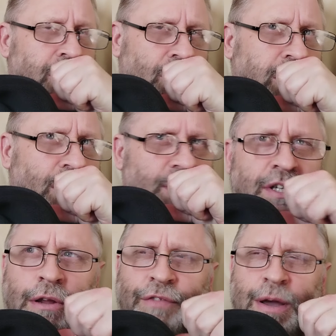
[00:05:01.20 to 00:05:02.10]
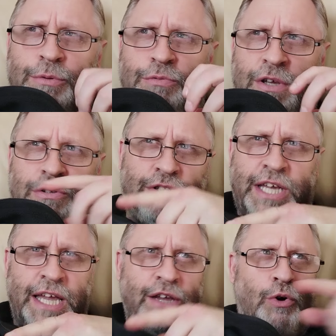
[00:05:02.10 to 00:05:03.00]
I don't know if that was Russell
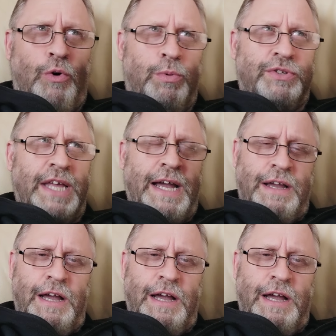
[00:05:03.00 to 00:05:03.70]
T or was that